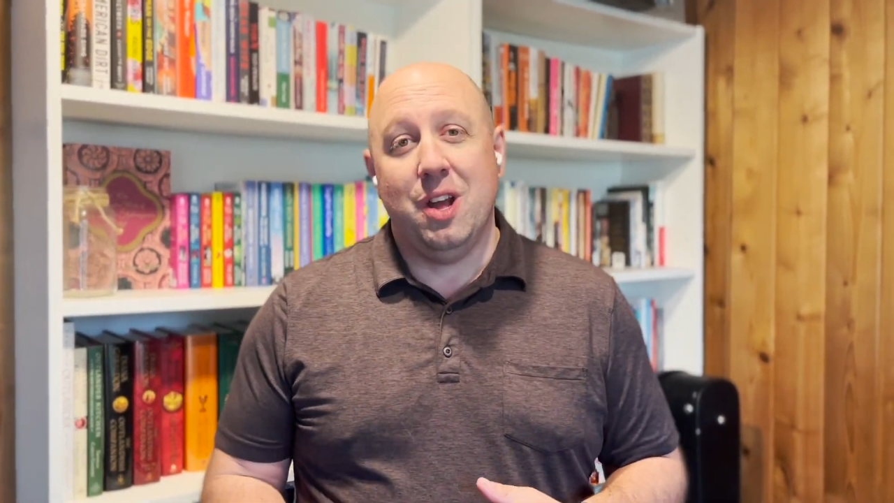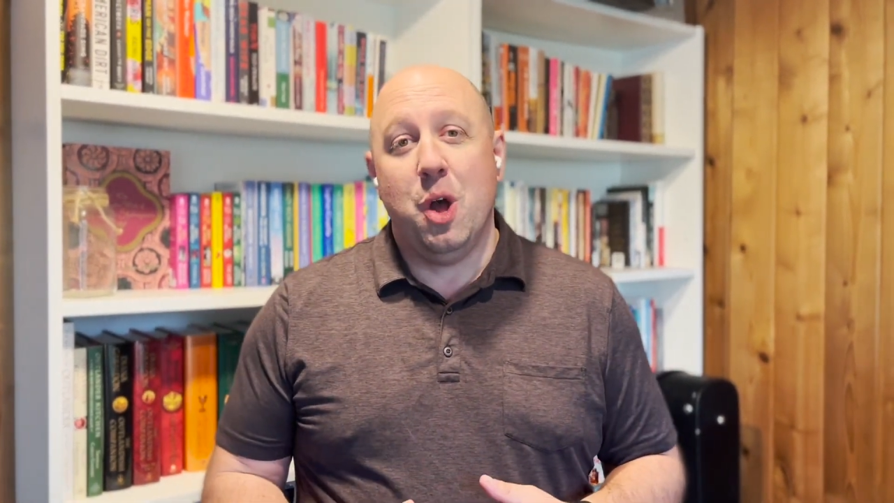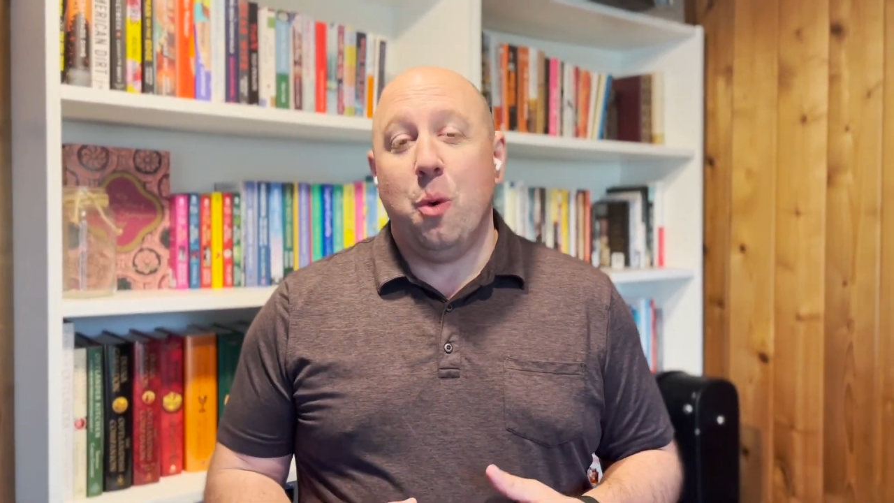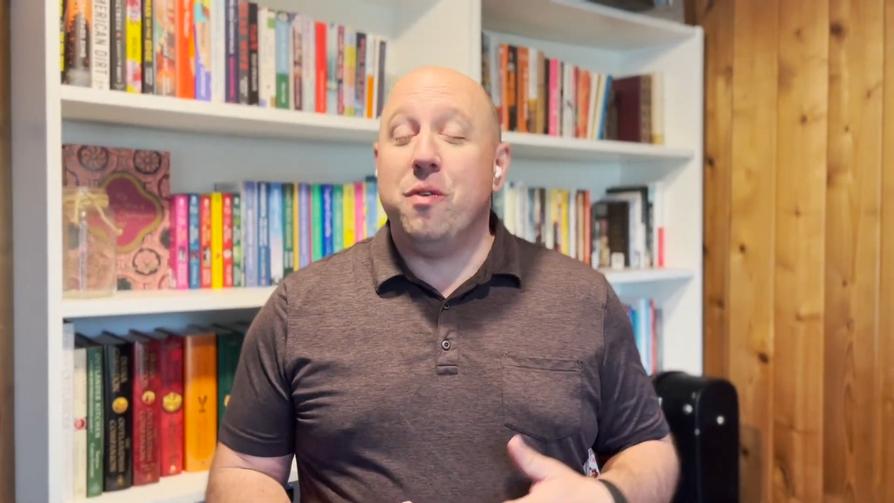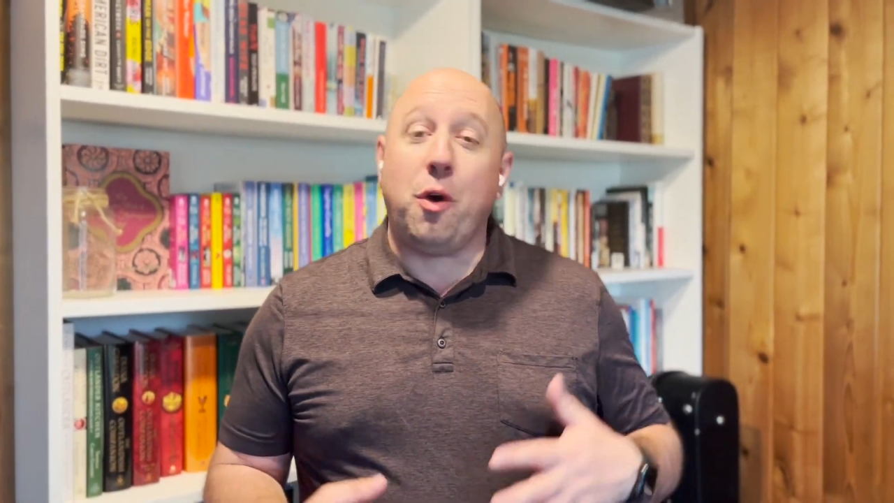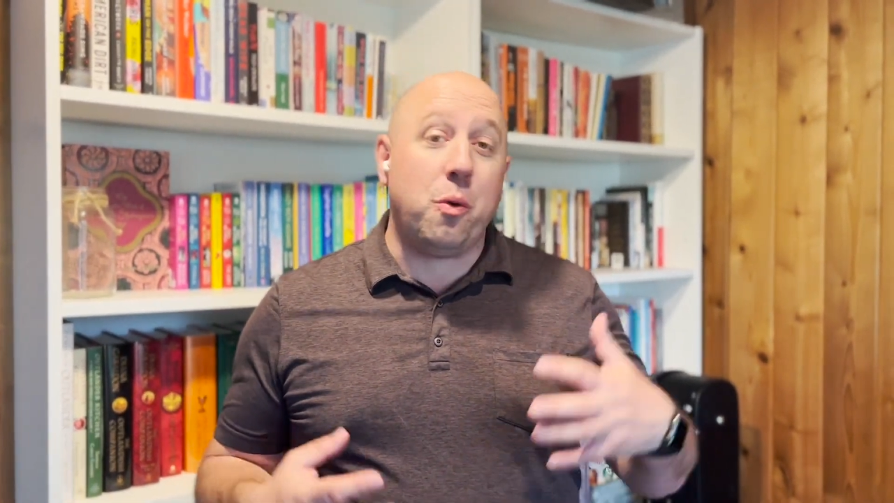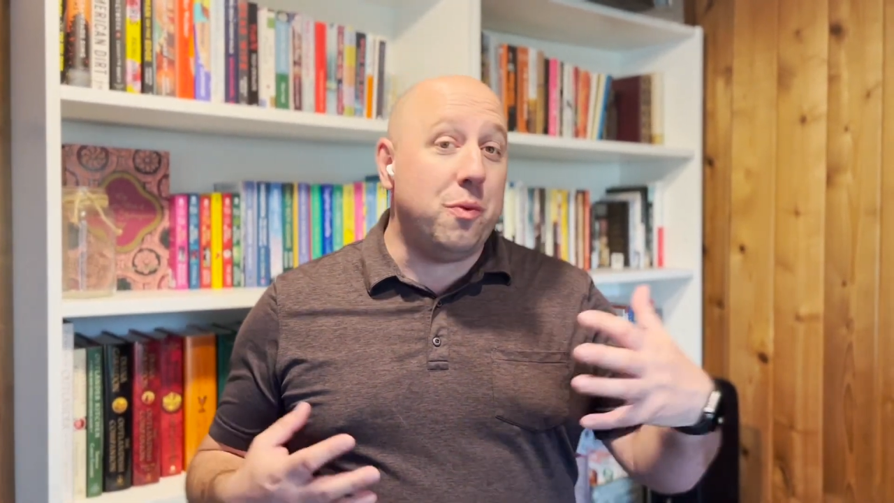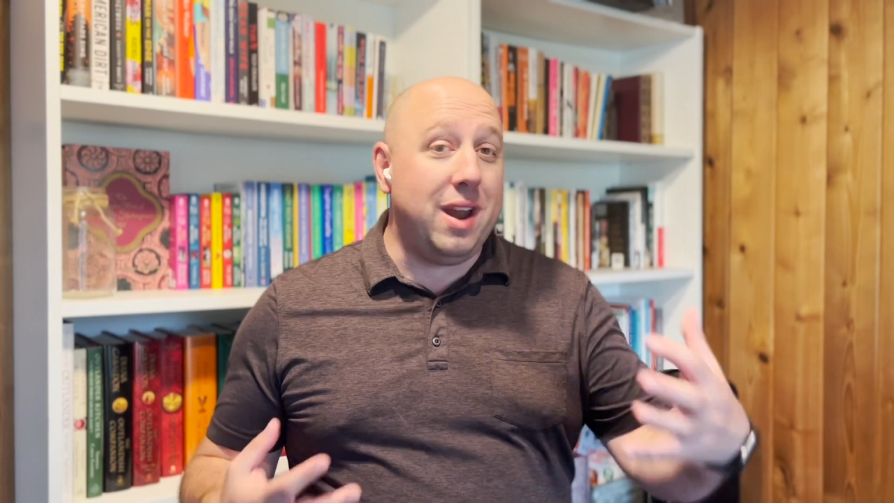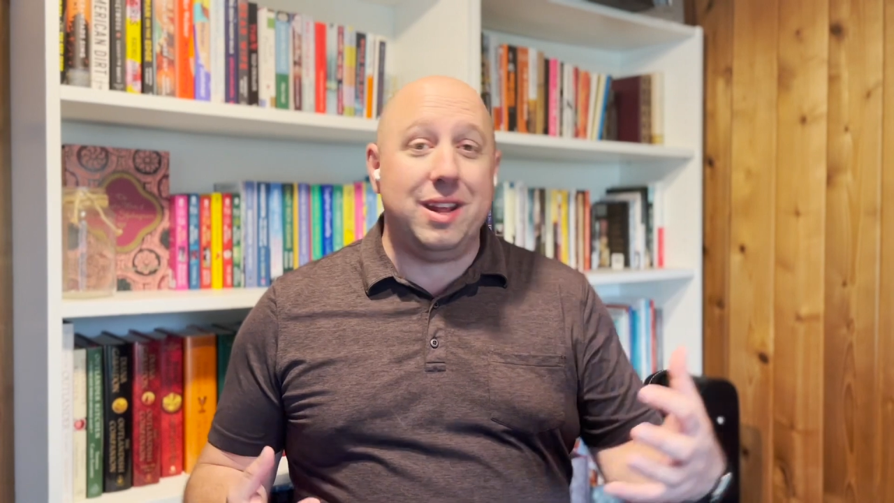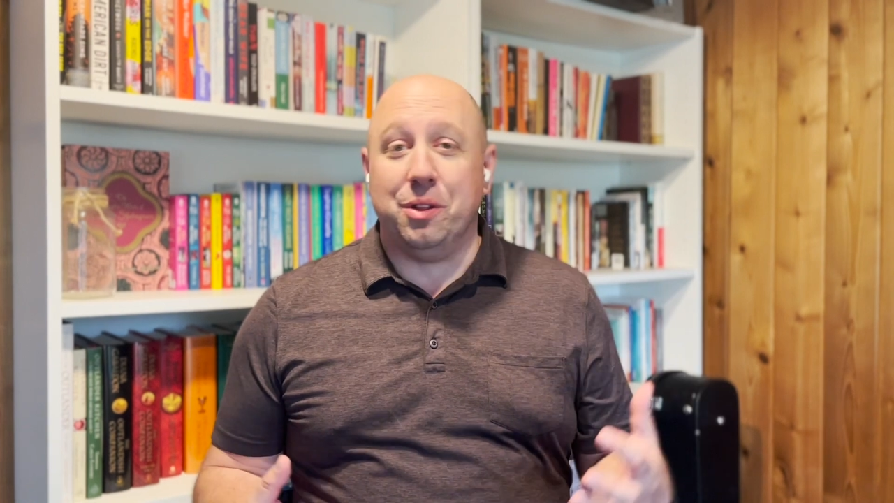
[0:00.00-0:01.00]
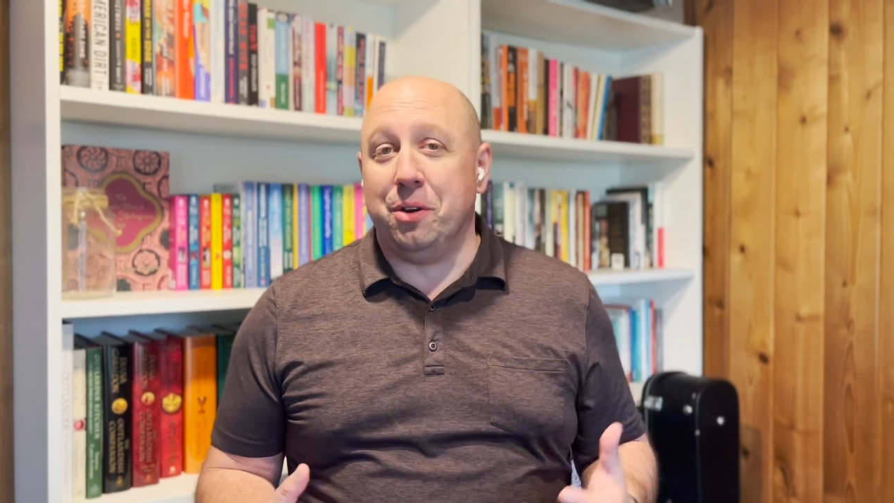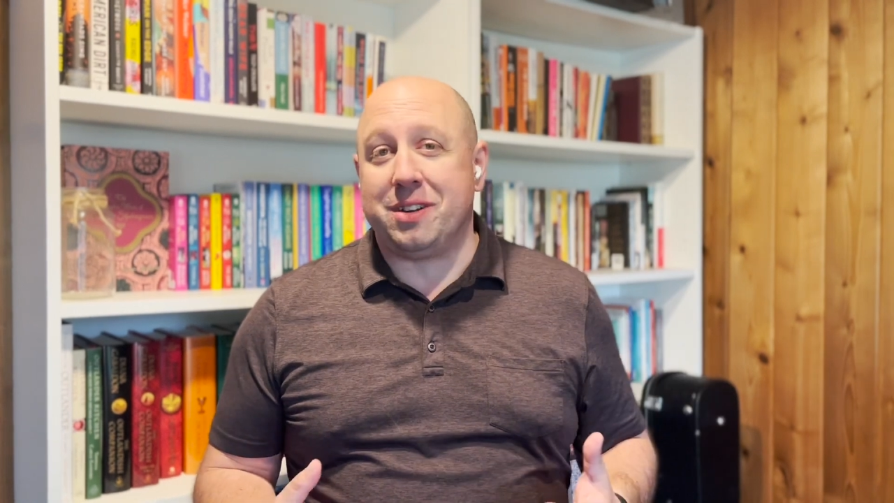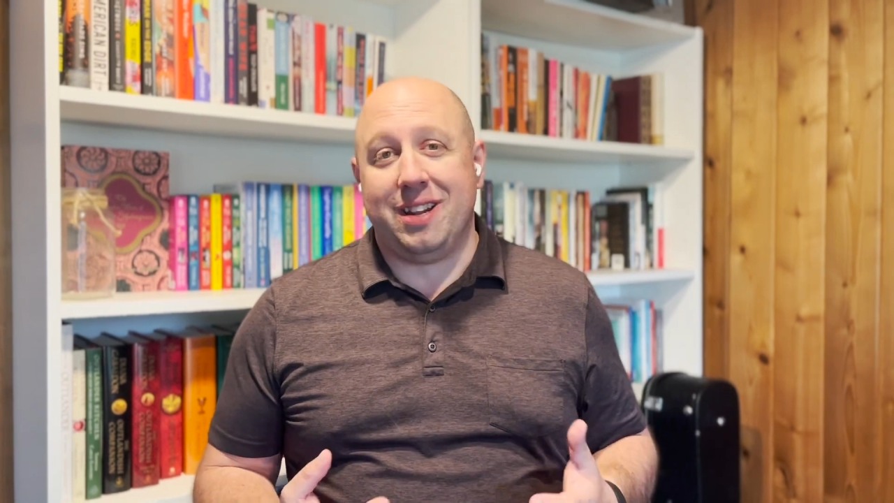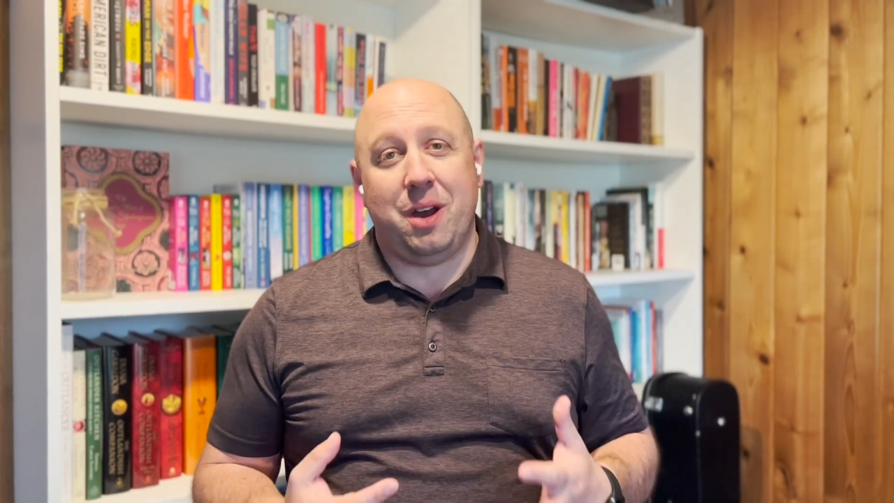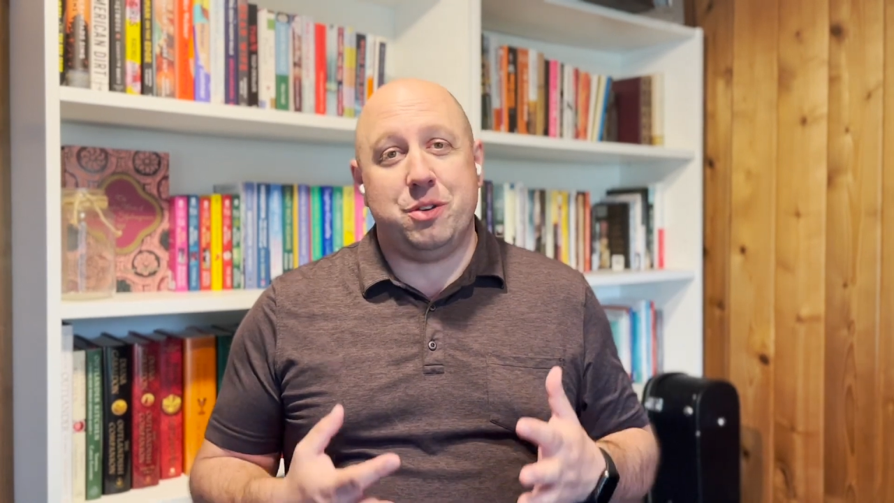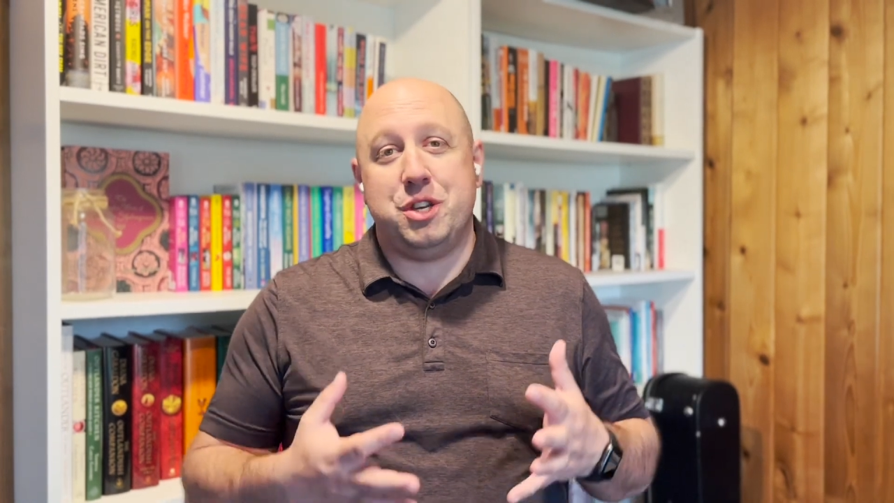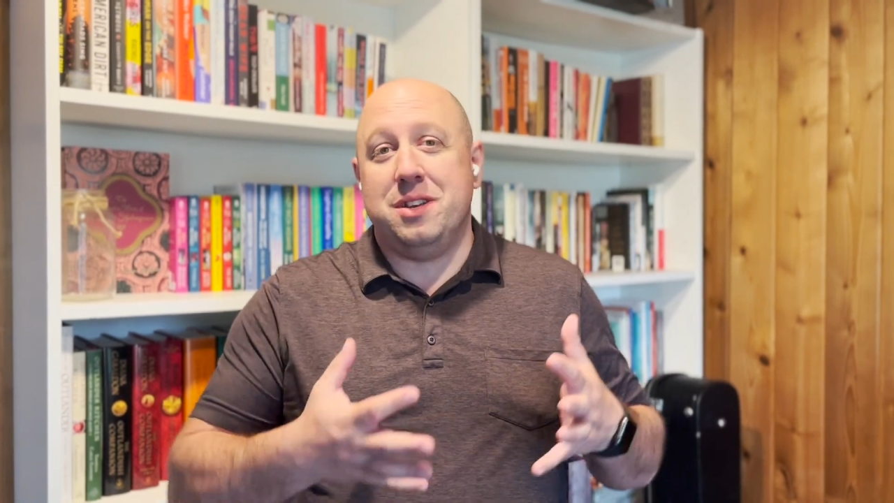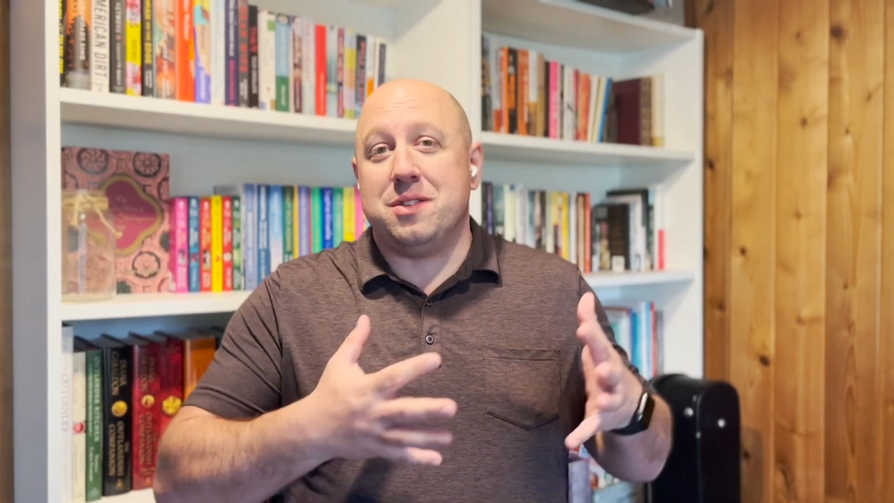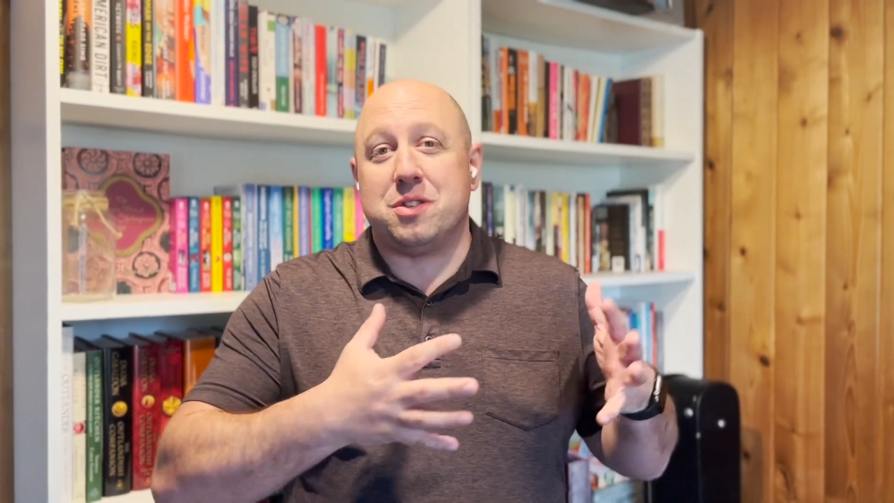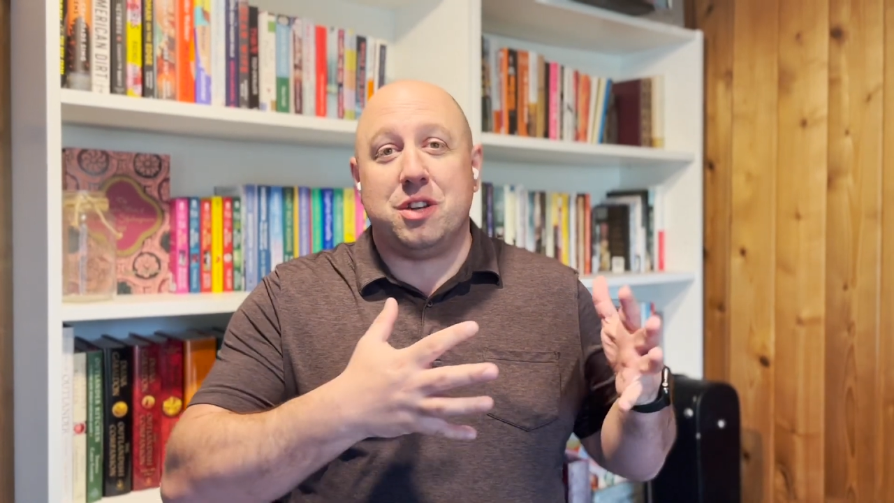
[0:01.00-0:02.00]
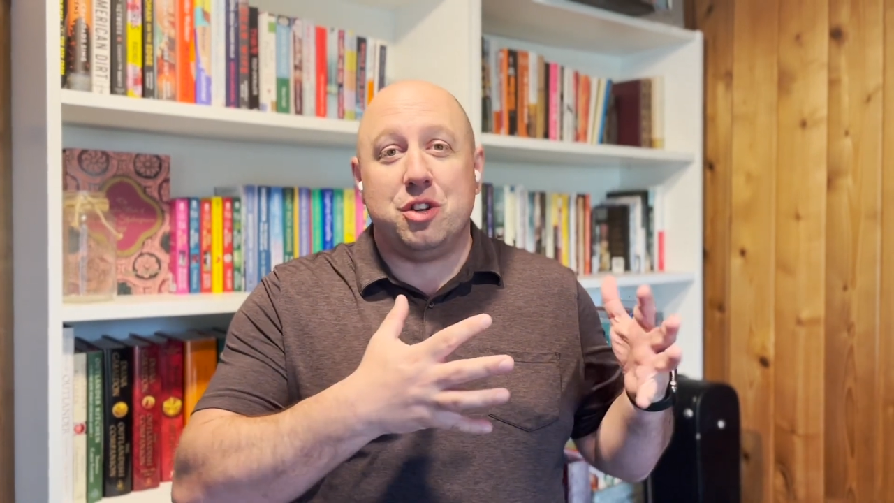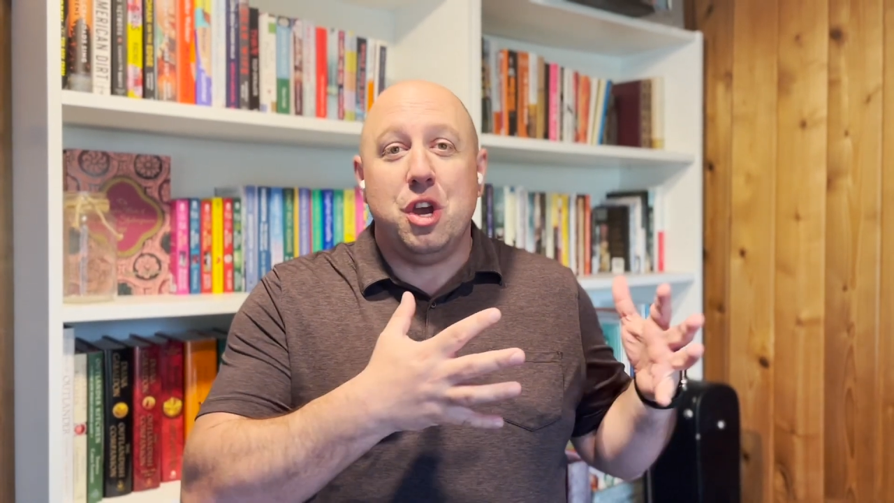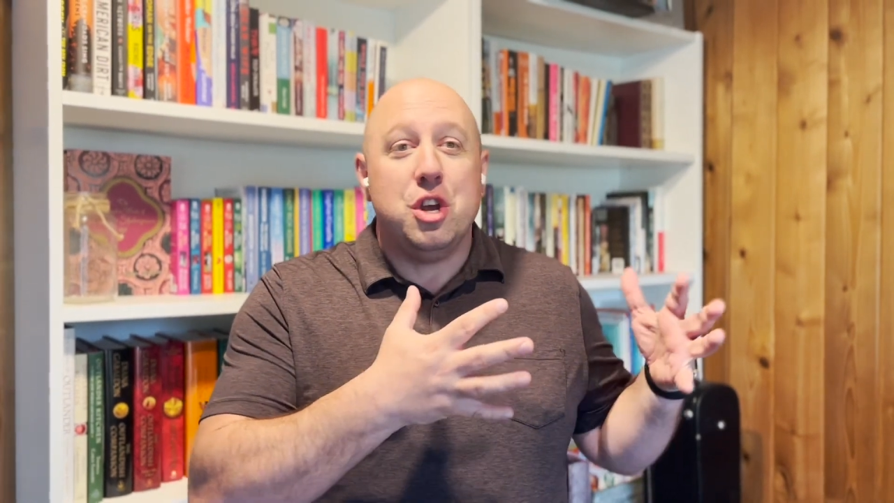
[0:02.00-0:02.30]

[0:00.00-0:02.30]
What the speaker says: We've already looked at how Jesus can